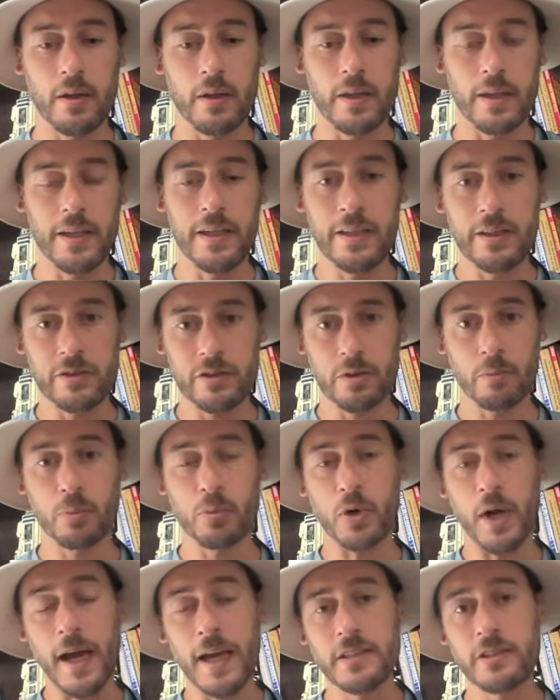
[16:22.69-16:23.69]
This
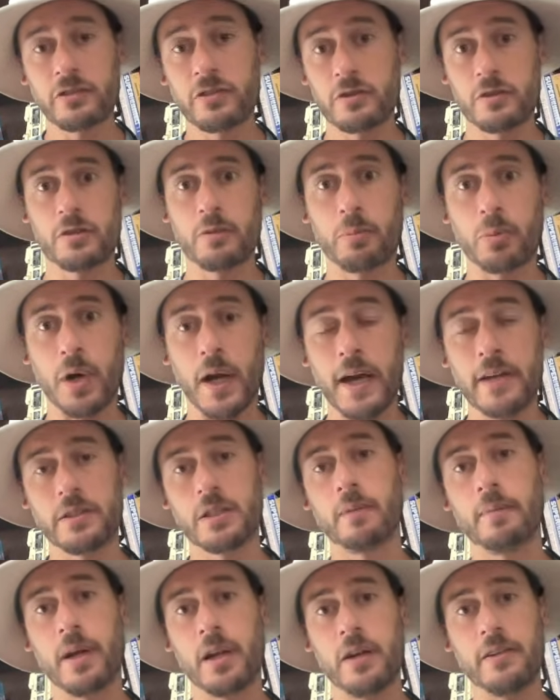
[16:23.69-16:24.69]
is a
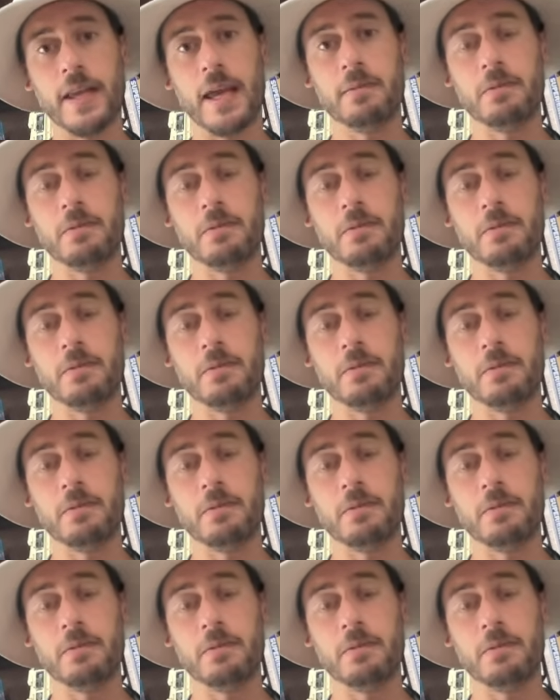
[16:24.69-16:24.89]
surprising amount of damage